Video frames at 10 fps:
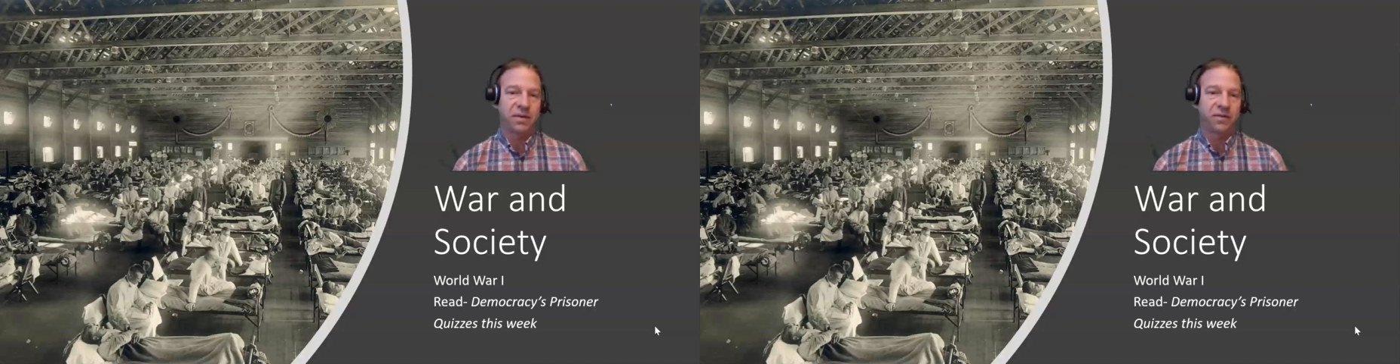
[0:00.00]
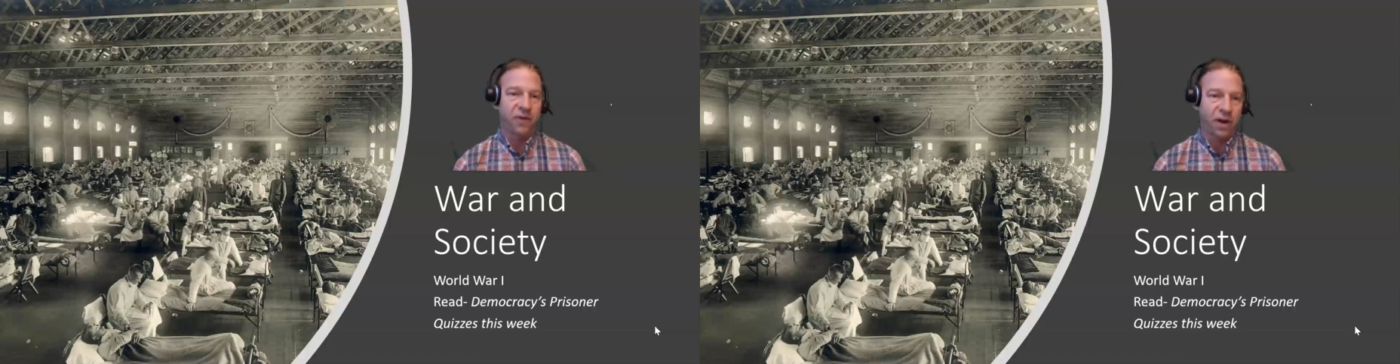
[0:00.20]

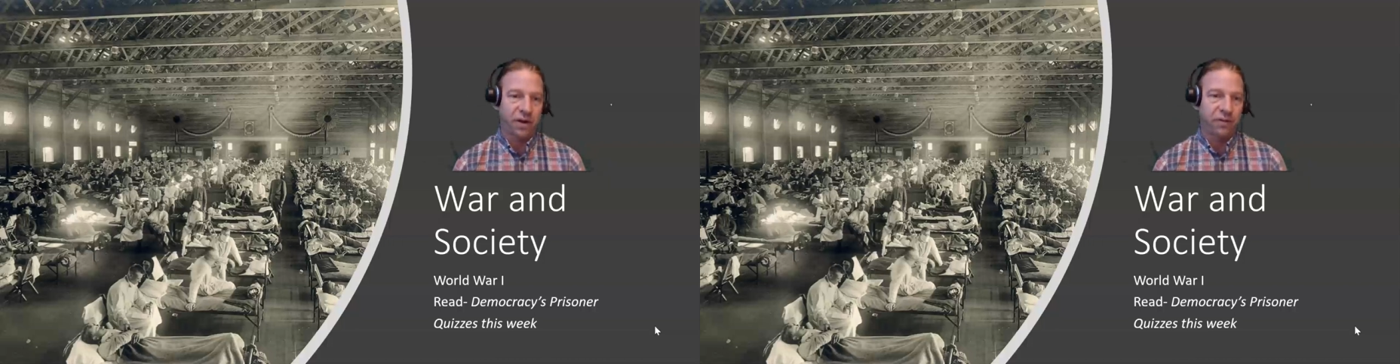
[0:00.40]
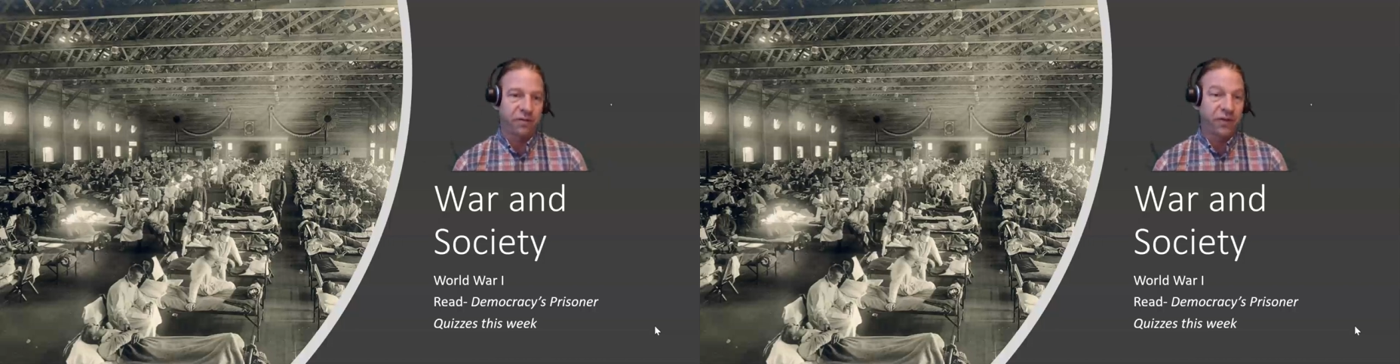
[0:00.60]

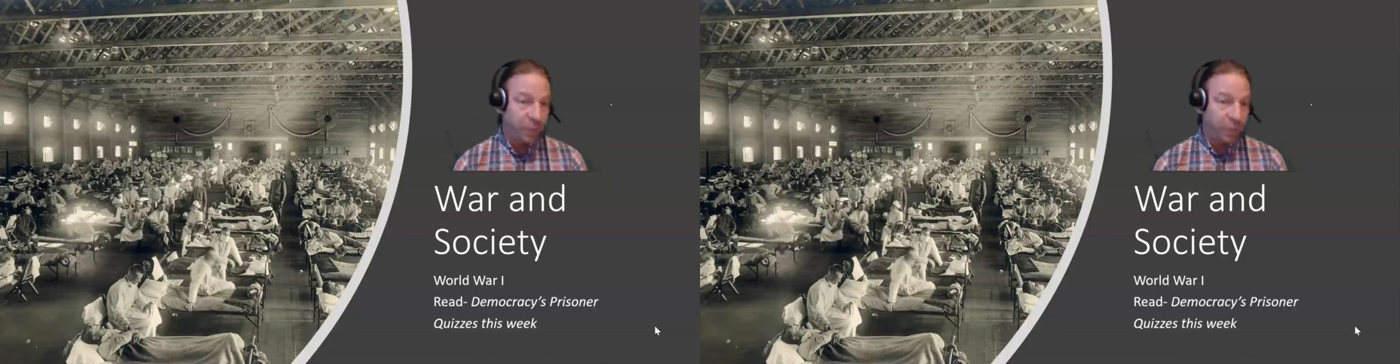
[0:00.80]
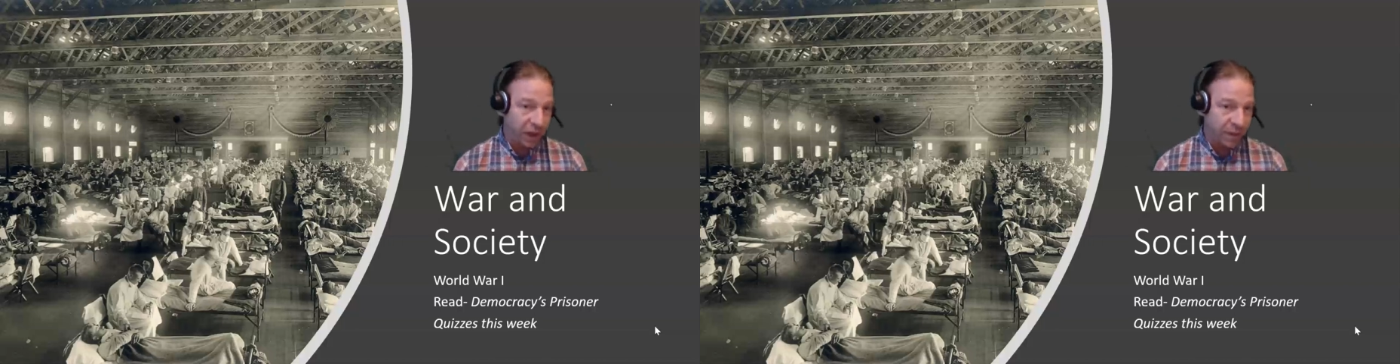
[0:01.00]
fought the
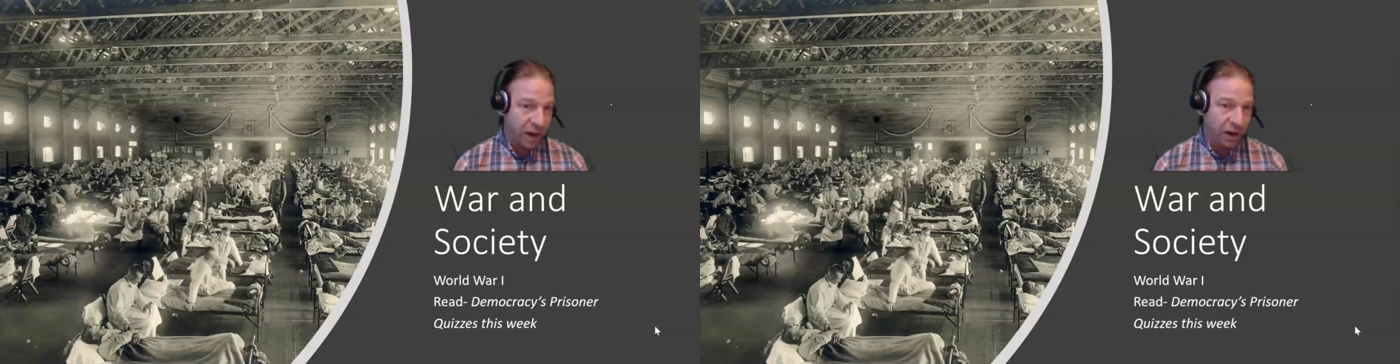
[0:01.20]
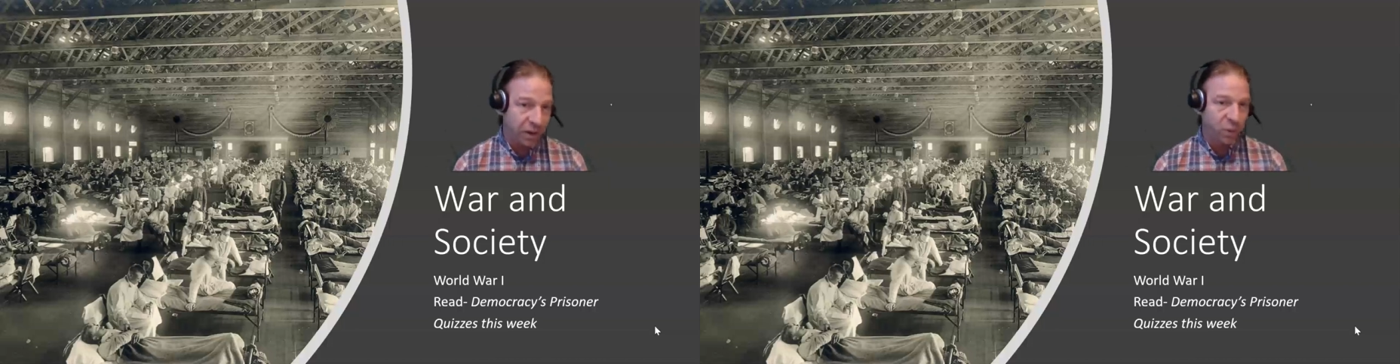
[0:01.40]

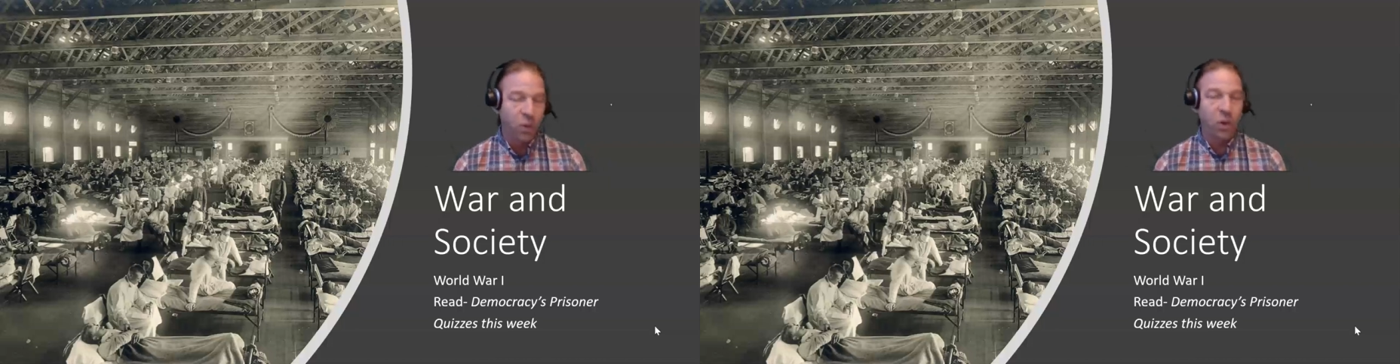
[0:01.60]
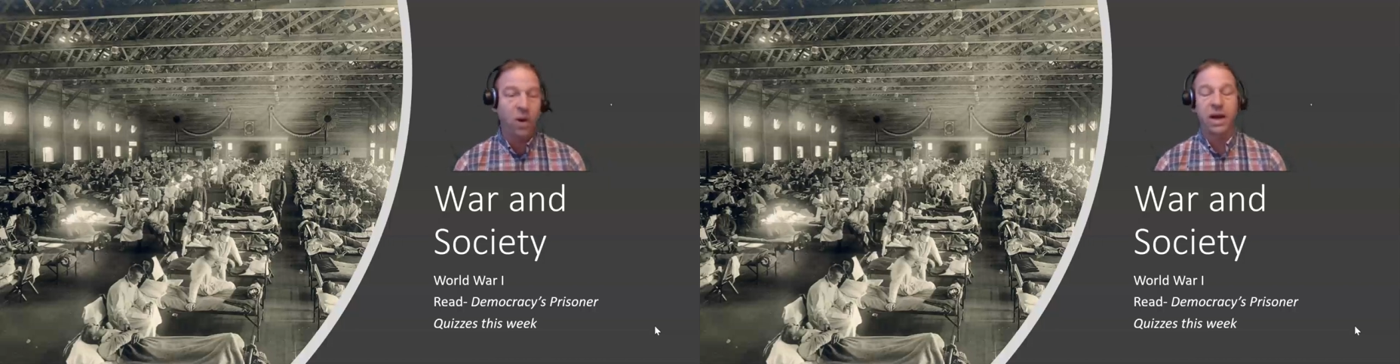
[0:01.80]
Philippine-American
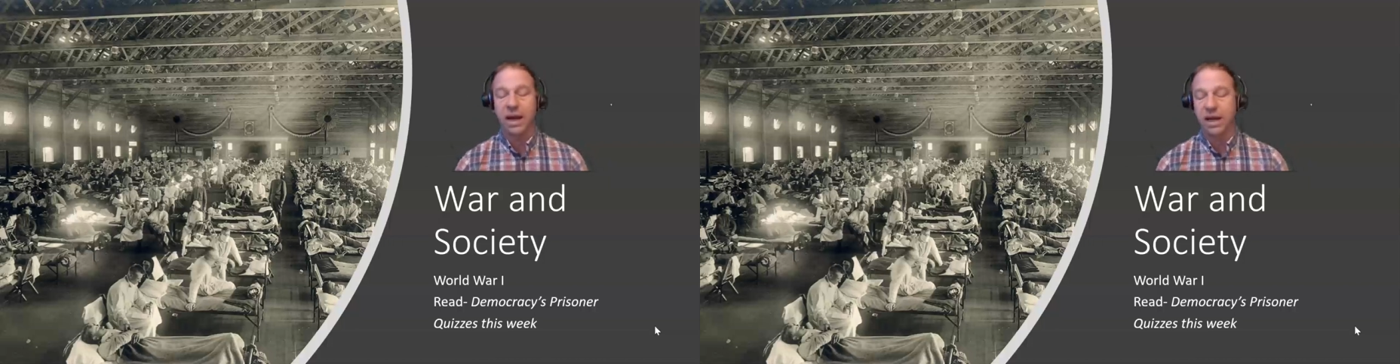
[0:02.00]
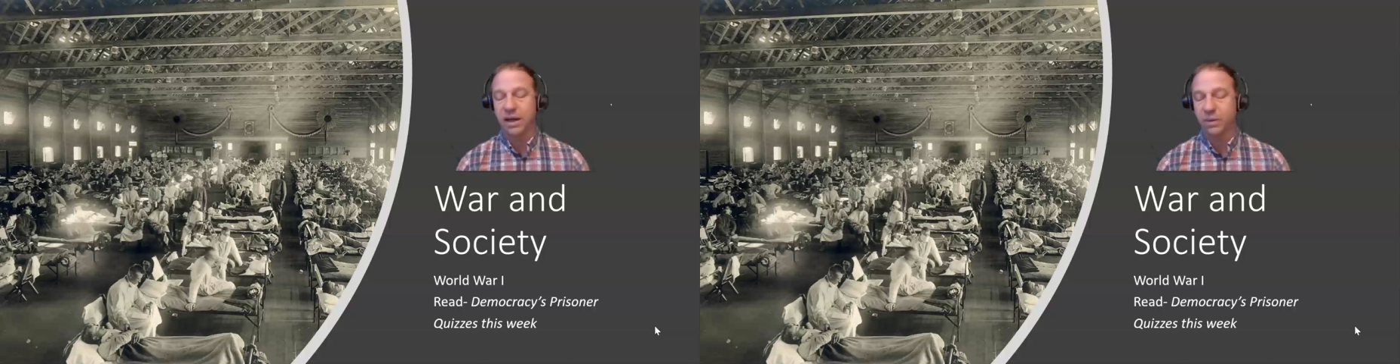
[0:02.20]
War,
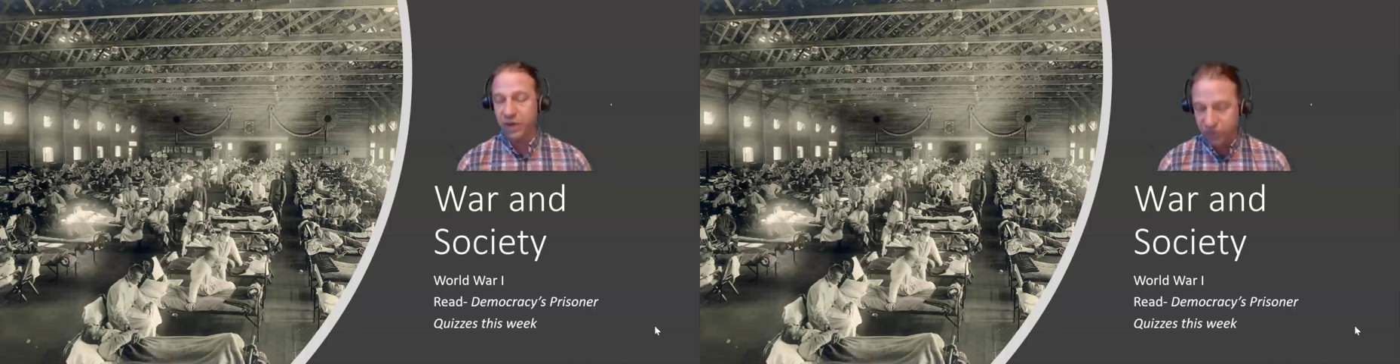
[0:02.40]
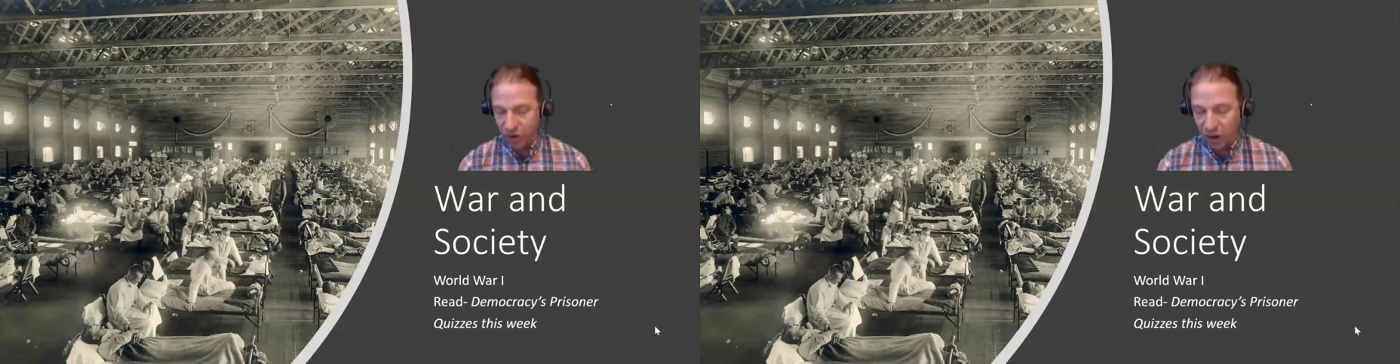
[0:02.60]
and
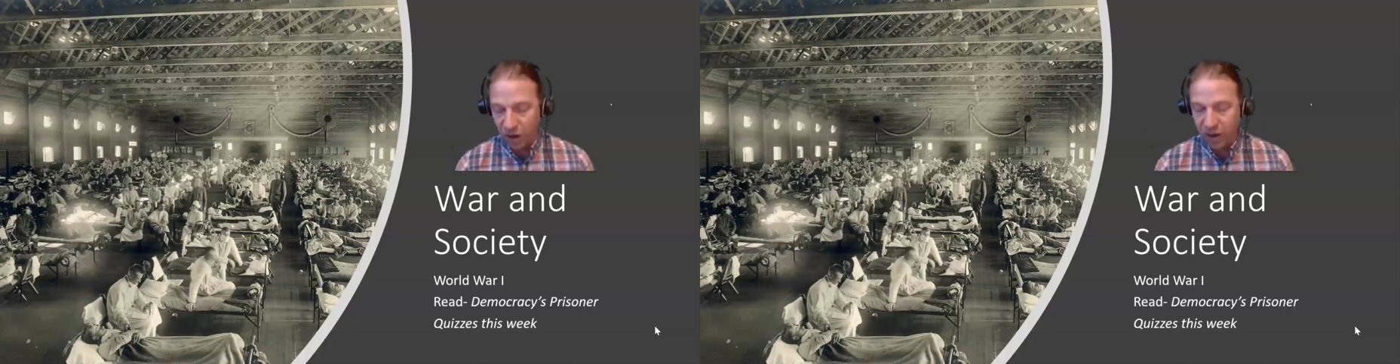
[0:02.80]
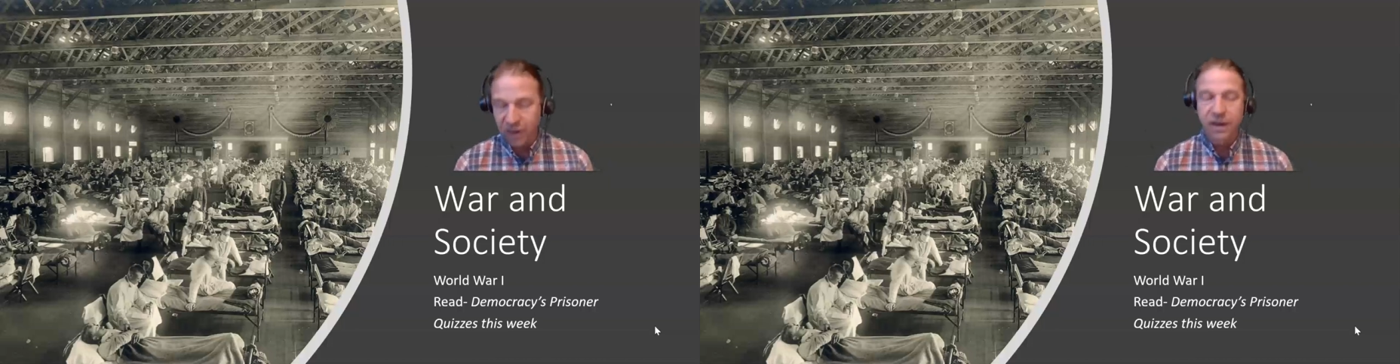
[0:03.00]
we
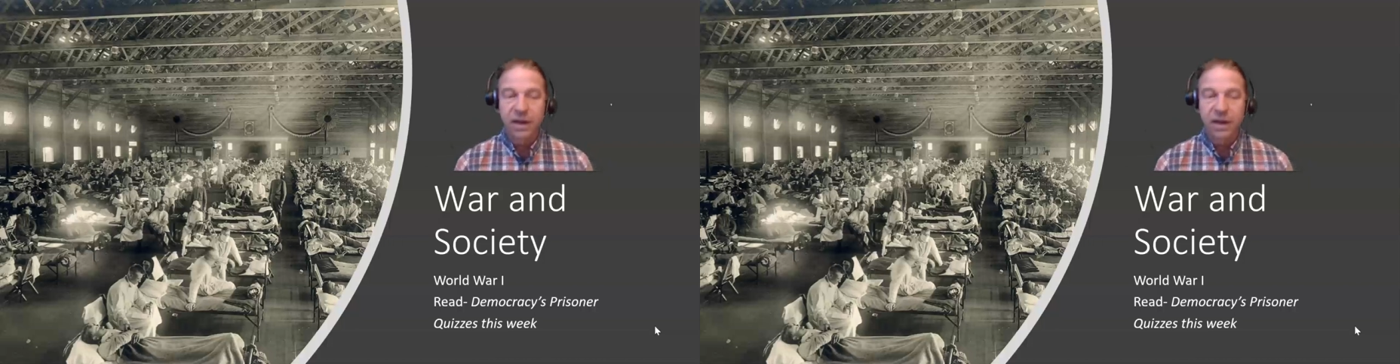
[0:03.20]
saw